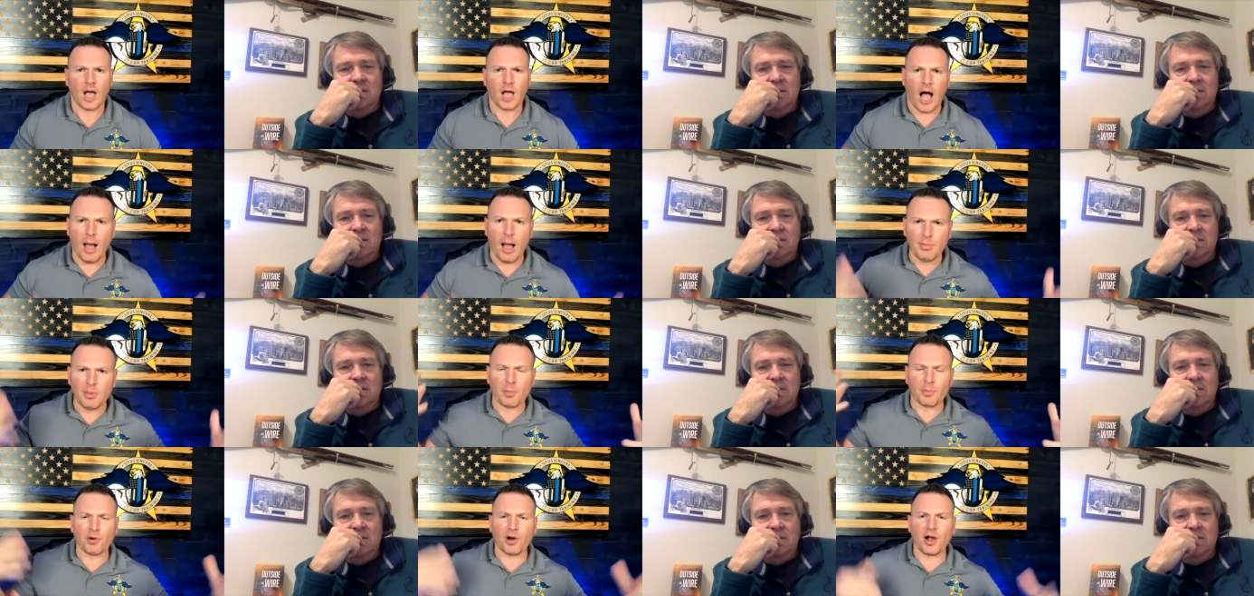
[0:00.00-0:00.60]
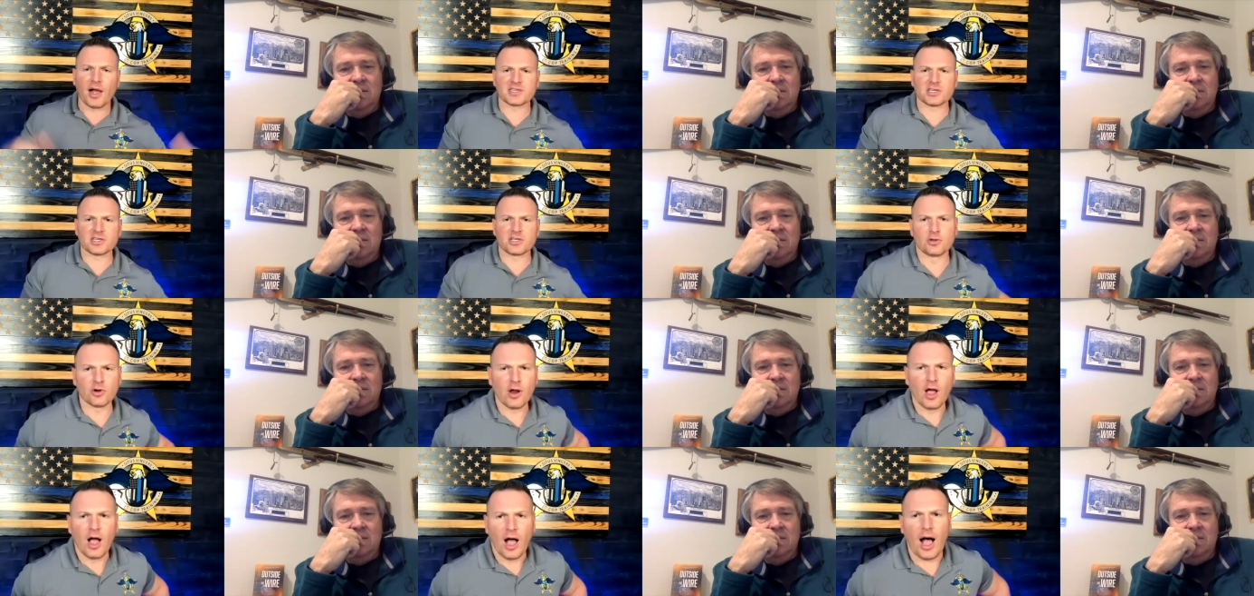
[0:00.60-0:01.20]
Speaker 1: I'm the
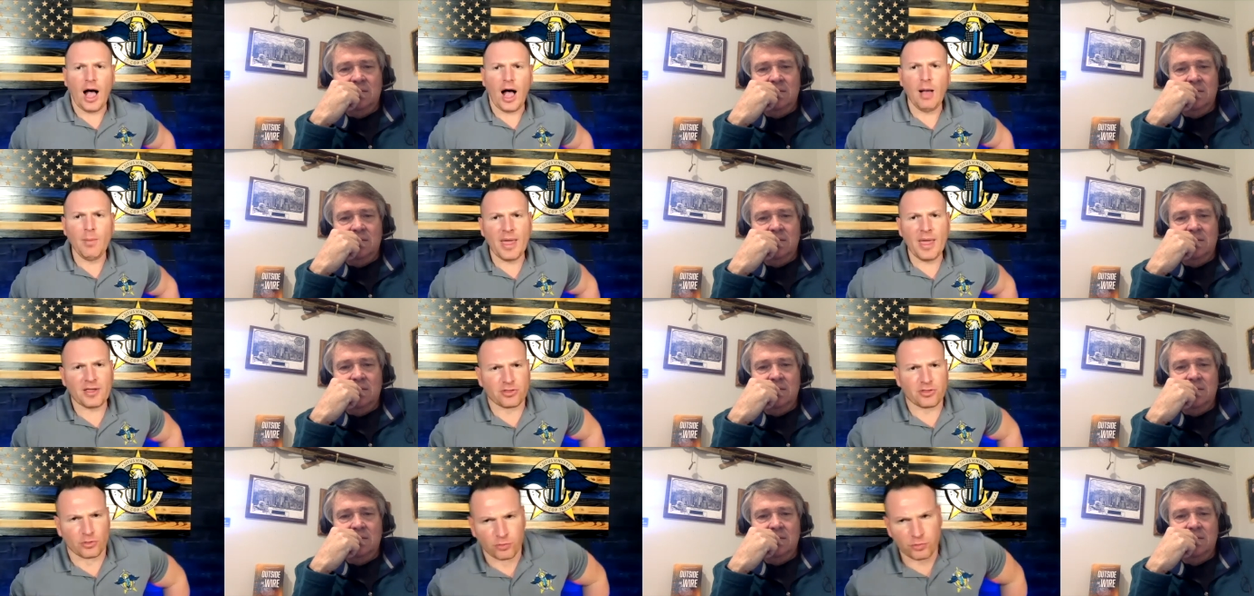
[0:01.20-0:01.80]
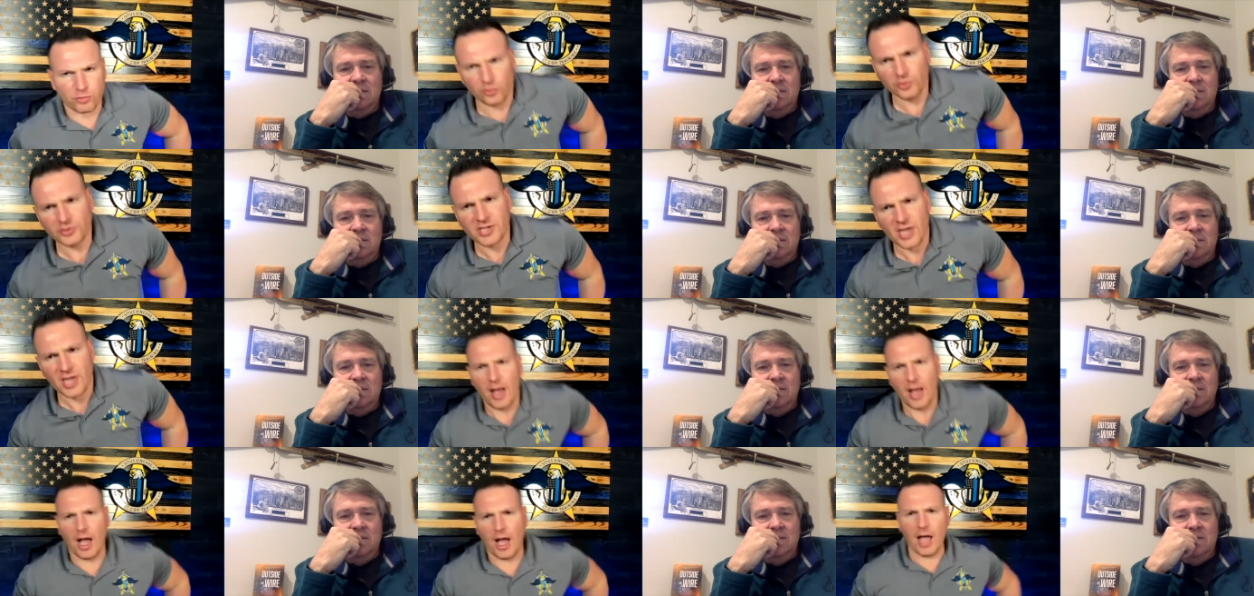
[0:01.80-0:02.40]
prosecutor. I'll make the rules.
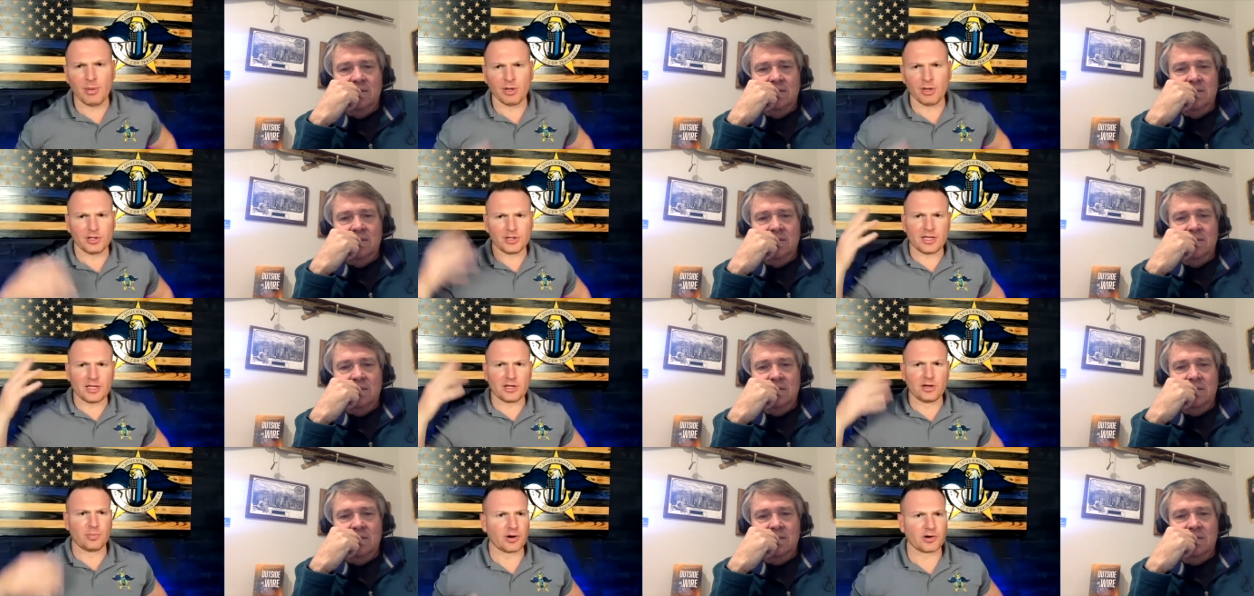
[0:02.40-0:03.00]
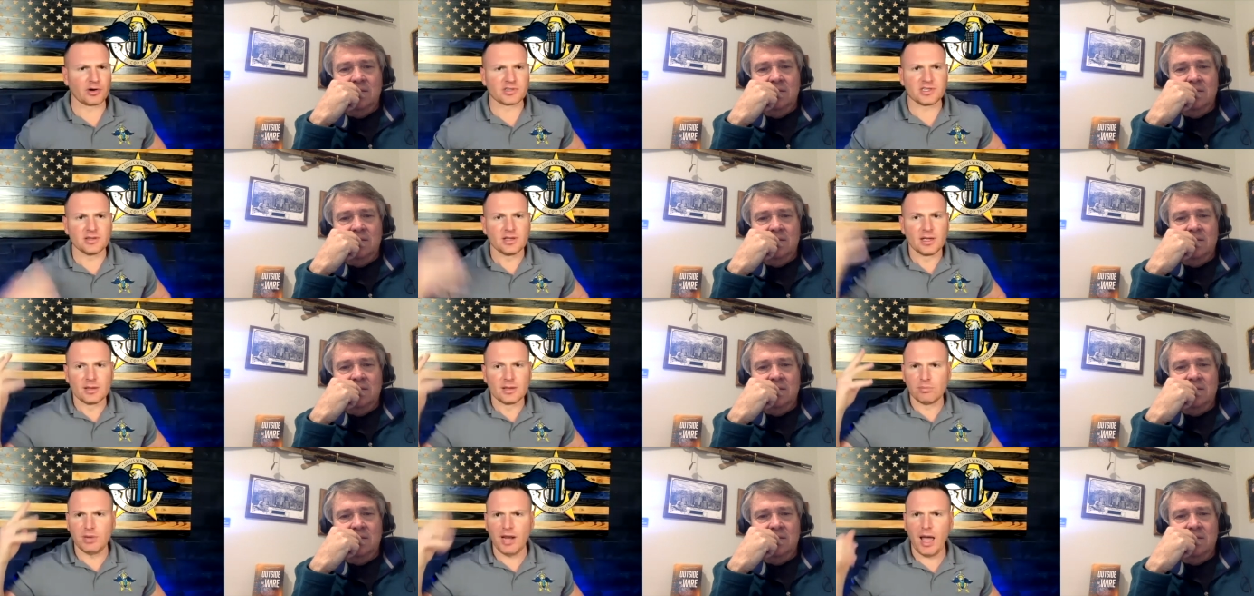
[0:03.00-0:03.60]
I'm a legal person.
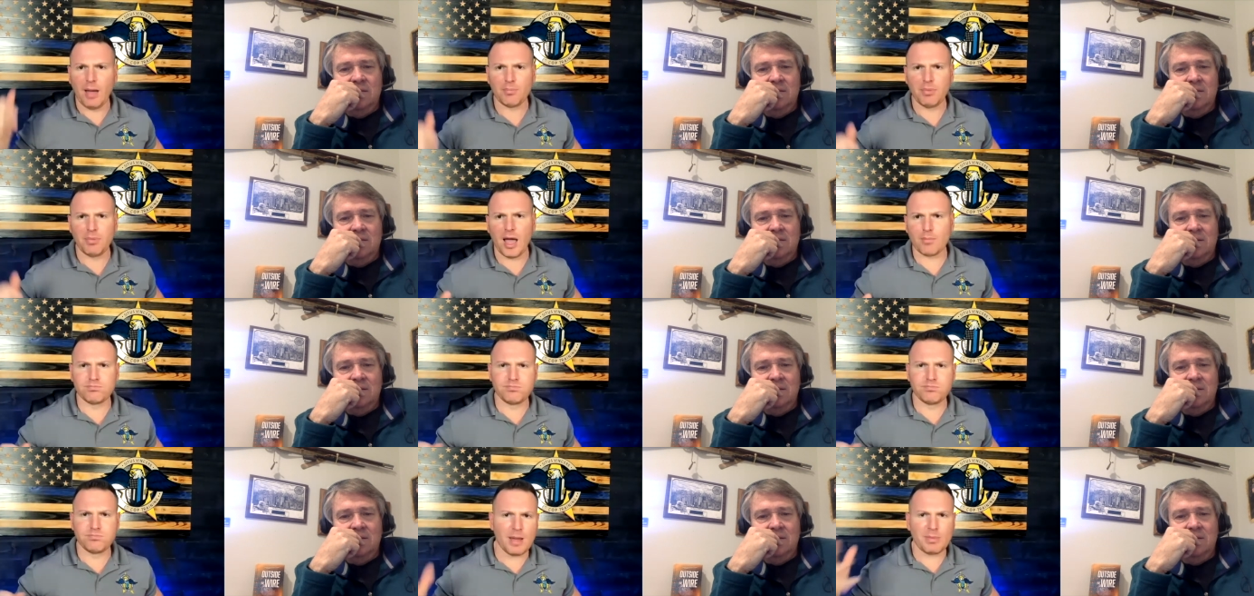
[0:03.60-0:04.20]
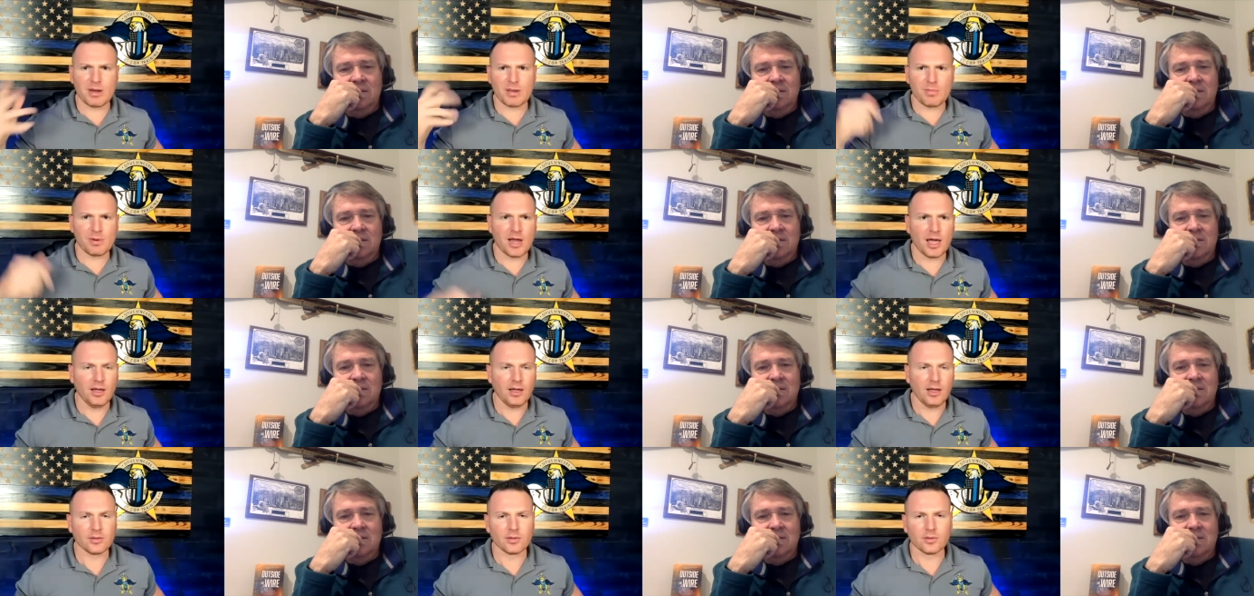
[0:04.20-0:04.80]
Blah, blah, blah, blah, blah.